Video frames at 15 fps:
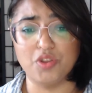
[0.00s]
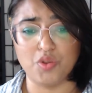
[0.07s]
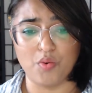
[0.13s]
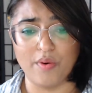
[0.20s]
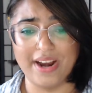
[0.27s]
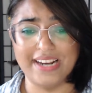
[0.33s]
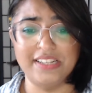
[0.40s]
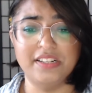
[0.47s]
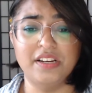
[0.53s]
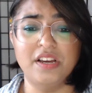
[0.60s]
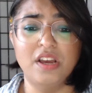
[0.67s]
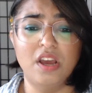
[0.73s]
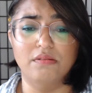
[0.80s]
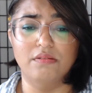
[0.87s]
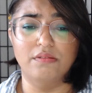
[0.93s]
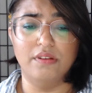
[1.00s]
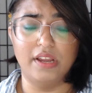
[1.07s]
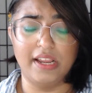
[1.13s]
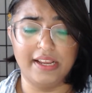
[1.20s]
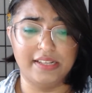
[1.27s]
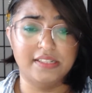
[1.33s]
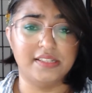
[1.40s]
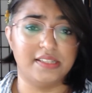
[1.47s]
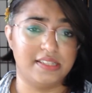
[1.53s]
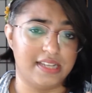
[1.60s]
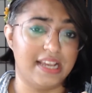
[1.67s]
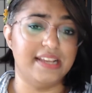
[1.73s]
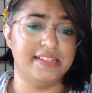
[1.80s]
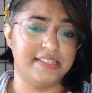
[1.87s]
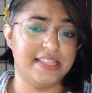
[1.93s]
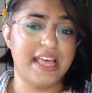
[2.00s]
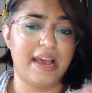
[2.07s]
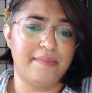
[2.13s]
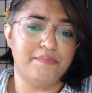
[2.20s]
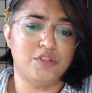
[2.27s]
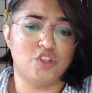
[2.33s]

threat is them.